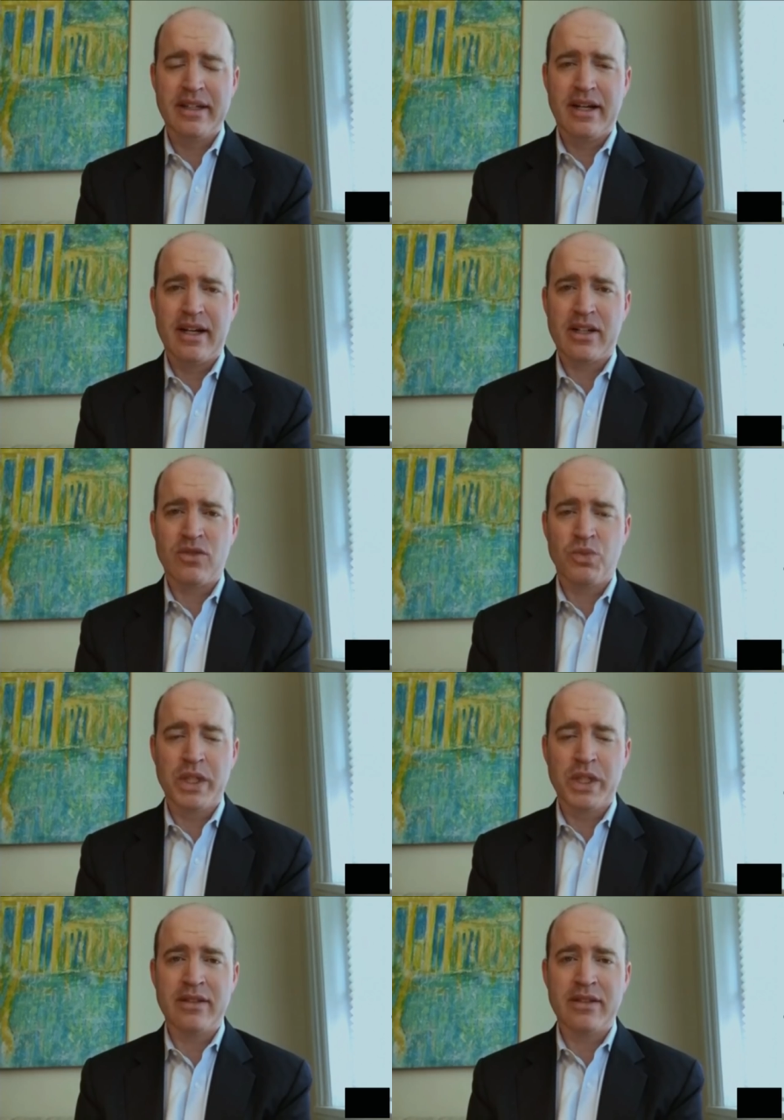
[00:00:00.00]
Uh,
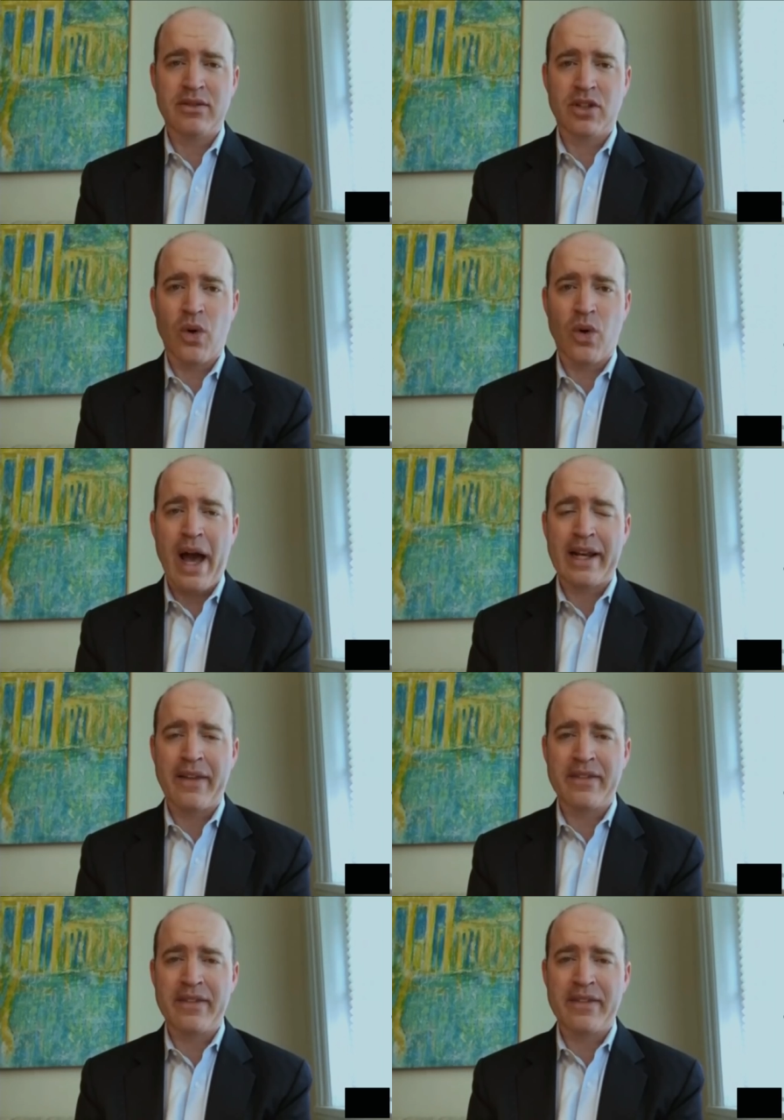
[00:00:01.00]
really go at it this